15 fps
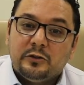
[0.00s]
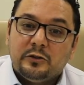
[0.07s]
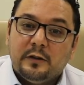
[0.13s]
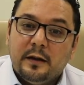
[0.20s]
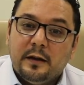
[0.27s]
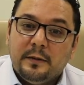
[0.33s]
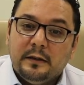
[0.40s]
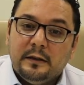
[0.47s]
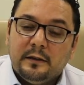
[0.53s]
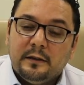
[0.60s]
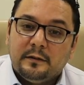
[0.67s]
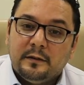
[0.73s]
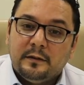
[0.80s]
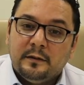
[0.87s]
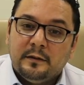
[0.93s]

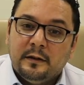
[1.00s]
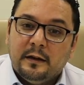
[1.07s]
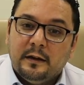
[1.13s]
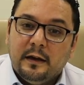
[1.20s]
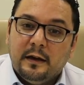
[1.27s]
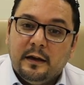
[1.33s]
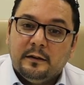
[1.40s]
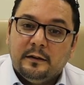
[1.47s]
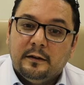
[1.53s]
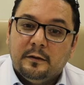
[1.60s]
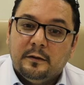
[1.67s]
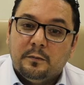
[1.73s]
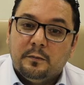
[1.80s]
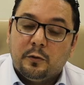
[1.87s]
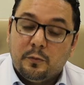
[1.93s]
diabetes in
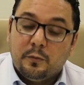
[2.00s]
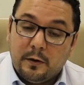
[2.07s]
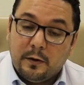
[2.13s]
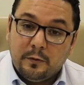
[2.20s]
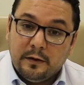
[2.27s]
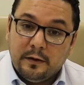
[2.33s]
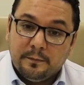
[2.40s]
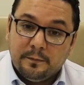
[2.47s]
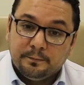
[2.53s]
proper way.